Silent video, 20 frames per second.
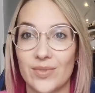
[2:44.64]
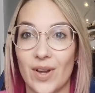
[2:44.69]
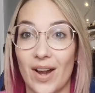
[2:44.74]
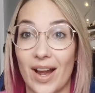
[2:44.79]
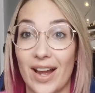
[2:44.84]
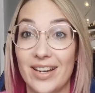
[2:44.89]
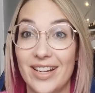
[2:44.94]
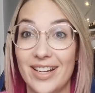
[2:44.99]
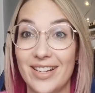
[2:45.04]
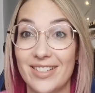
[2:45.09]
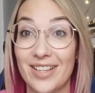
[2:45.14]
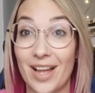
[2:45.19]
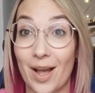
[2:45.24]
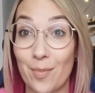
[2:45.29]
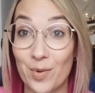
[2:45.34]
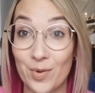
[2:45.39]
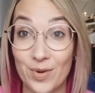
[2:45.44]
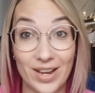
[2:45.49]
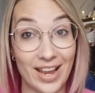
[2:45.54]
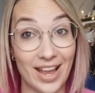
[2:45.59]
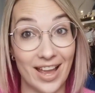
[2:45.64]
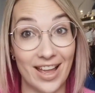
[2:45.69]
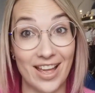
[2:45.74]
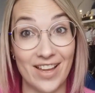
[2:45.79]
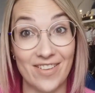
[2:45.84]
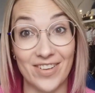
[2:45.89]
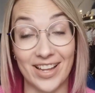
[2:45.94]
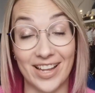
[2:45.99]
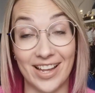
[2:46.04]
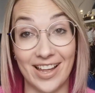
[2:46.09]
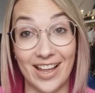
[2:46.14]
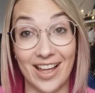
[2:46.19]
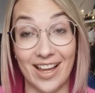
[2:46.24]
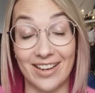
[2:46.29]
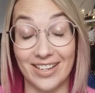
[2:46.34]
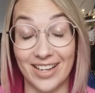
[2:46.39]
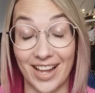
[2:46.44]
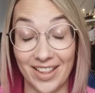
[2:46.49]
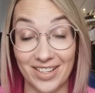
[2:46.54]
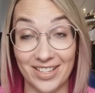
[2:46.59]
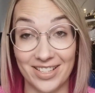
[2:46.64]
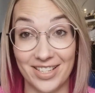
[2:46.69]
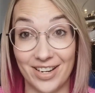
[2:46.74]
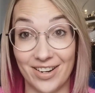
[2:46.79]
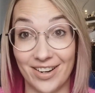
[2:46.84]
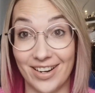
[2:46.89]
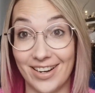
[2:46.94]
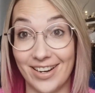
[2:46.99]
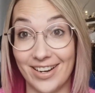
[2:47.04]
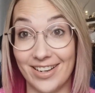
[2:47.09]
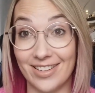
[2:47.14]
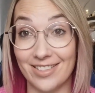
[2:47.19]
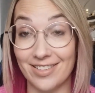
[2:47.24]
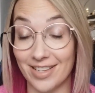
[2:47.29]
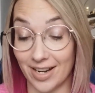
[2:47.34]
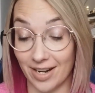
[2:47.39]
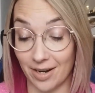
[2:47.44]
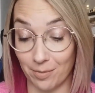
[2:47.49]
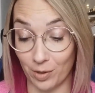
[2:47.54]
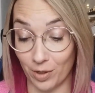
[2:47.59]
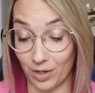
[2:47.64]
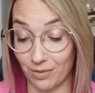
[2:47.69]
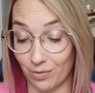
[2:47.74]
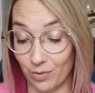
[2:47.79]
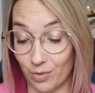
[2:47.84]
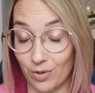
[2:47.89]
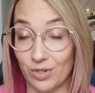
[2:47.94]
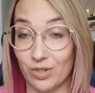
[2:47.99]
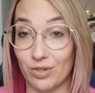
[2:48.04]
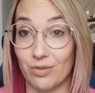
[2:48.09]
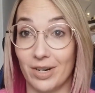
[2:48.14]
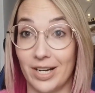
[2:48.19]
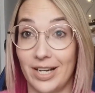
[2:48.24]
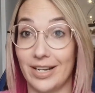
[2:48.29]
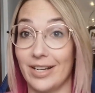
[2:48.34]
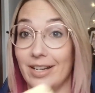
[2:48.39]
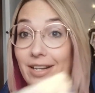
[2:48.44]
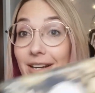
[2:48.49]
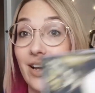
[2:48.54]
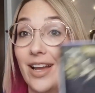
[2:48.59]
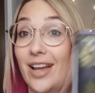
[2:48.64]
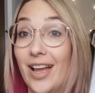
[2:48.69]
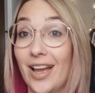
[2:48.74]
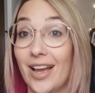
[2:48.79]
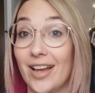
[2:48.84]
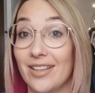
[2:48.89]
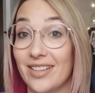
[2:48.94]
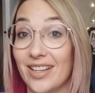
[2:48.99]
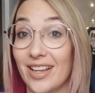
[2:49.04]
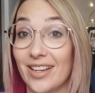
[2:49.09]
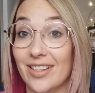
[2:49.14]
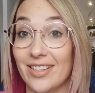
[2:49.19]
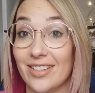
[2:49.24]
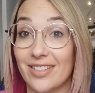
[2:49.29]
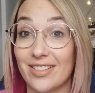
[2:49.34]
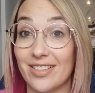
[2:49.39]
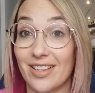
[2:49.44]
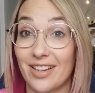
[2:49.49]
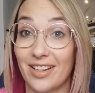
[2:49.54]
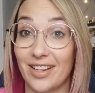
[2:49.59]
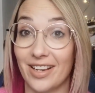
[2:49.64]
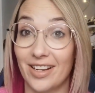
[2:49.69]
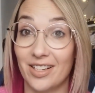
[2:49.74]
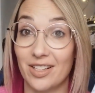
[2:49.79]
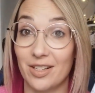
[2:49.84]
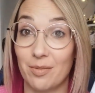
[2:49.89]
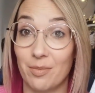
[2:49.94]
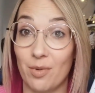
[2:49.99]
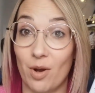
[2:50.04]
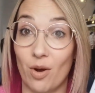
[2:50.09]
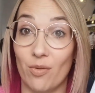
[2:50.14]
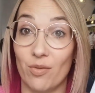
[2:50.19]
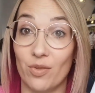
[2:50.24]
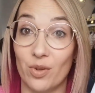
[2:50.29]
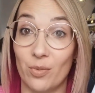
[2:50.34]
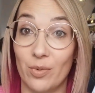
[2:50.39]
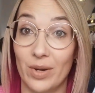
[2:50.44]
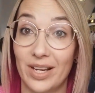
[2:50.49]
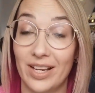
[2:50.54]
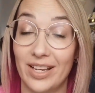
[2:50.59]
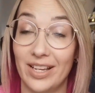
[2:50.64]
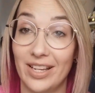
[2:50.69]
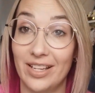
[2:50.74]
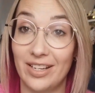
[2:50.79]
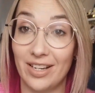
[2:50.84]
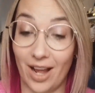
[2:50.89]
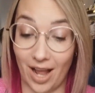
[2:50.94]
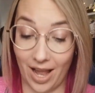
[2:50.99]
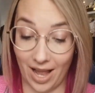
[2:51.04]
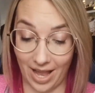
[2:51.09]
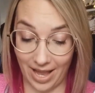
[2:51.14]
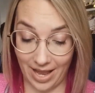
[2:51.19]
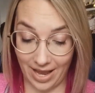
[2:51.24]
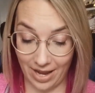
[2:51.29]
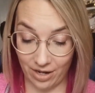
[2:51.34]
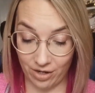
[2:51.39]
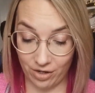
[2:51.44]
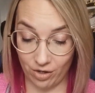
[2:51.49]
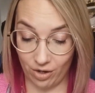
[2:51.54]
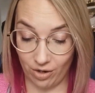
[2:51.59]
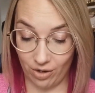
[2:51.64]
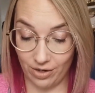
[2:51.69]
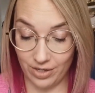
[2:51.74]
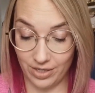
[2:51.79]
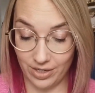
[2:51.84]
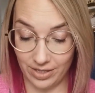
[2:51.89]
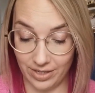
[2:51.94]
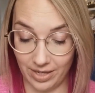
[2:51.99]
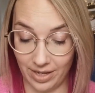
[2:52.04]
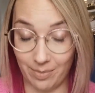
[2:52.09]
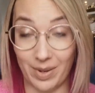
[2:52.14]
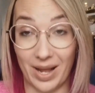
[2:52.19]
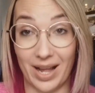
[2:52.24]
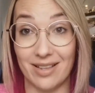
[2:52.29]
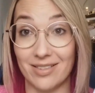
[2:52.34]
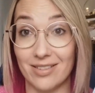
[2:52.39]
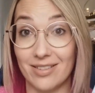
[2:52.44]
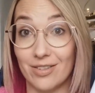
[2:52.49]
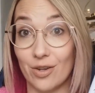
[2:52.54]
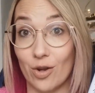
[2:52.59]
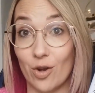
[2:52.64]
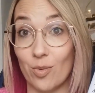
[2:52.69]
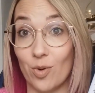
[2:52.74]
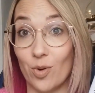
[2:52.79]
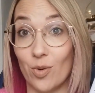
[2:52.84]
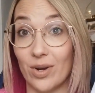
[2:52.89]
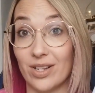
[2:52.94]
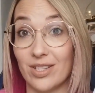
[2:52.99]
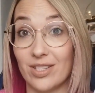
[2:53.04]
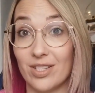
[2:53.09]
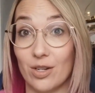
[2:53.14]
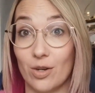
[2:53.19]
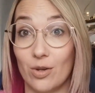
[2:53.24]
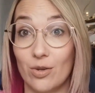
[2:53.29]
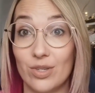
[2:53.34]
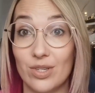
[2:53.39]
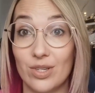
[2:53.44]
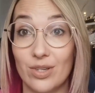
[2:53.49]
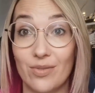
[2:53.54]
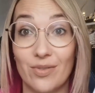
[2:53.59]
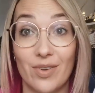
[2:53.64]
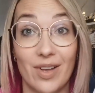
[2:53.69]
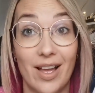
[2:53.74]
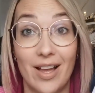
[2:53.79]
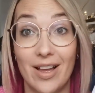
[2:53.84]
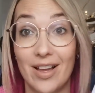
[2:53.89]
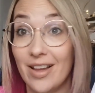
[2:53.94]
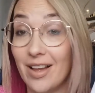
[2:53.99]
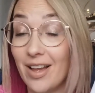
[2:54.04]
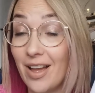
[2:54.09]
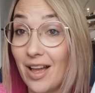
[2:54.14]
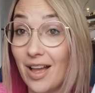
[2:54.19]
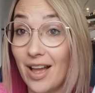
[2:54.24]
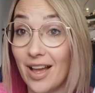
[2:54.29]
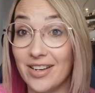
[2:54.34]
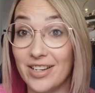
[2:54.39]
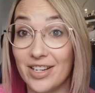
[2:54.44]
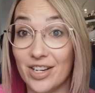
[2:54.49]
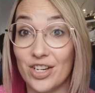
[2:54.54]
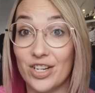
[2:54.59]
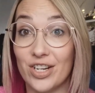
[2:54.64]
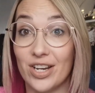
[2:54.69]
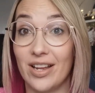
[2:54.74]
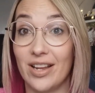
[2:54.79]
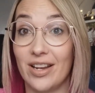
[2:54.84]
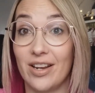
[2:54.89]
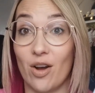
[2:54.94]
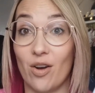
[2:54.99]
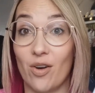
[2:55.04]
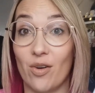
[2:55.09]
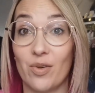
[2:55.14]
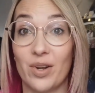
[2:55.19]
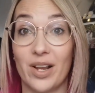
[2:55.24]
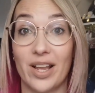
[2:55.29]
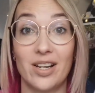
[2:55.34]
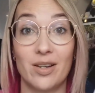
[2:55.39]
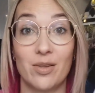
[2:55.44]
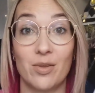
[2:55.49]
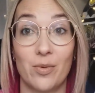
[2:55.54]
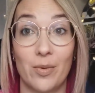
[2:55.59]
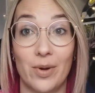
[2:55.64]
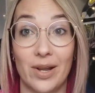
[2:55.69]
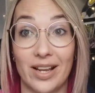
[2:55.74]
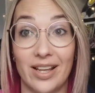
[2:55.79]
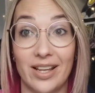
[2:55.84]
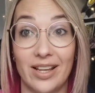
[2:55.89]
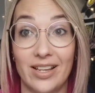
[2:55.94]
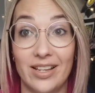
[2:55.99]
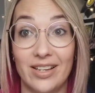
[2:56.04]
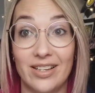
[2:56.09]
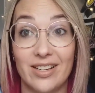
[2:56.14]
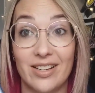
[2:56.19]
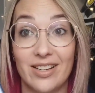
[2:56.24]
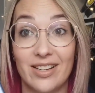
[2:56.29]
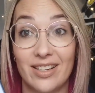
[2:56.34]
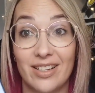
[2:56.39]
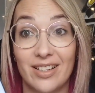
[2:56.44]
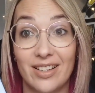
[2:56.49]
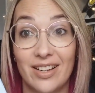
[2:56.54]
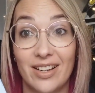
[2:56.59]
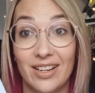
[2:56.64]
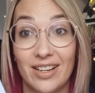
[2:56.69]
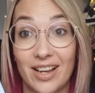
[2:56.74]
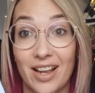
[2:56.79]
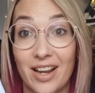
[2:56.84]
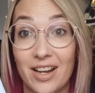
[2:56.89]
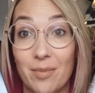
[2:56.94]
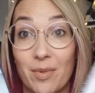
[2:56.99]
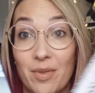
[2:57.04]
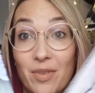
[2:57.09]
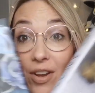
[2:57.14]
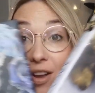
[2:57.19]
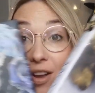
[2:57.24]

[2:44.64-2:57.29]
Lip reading: Alright, next up we have another series that I'm looking forward to reading, and that is A Kingdom of the Wicked. I got the Barnes & Noble exclusive edition of Kingdom of the Wicked, Kingdom of